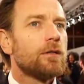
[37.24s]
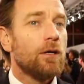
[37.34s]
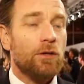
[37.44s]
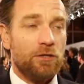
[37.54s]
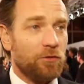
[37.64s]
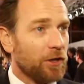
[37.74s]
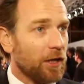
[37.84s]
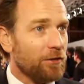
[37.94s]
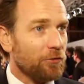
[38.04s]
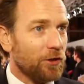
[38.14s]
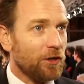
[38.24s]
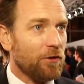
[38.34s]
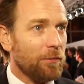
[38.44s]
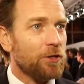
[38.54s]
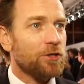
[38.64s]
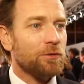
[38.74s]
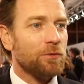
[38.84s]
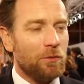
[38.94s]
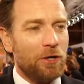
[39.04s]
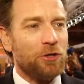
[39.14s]
Well, that's very kind of you. Thank you very much.
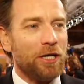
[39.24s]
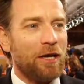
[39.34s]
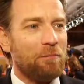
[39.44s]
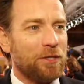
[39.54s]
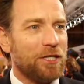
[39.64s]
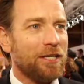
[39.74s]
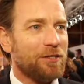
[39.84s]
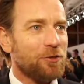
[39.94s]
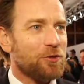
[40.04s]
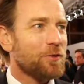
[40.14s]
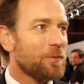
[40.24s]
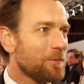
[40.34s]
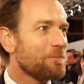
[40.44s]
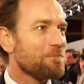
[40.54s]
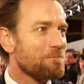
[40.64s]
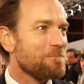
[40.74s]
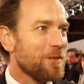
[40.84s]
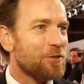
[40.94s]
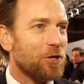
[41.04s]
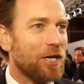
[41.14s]
Well, I try and keep busy.
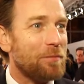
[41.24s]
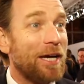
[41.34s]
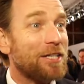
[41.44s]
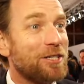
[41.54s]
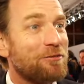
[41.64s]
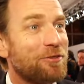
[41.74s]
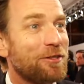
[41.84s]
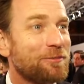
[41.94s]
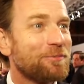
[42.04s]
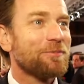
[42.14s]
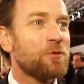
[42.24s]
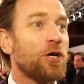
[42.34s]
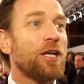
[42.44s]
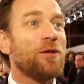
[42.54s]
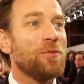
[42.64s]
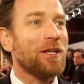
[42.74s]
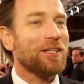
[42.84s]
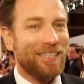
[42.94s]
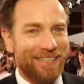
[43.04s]
I try and keep active. I try and eat well.